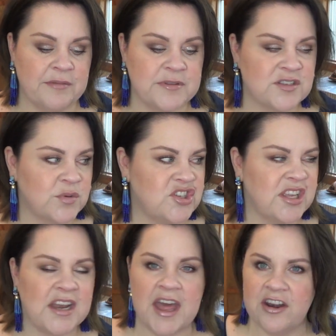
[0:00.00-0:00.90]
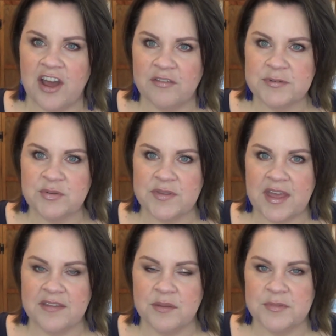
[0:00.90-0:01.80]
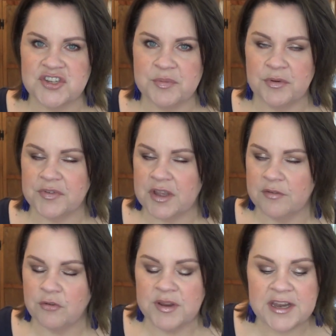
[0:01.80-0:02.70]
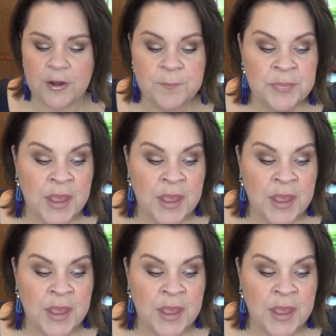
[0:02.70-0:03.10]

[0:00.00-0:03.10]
I've been switching it on and off between that and the Missha Perfect cover right now.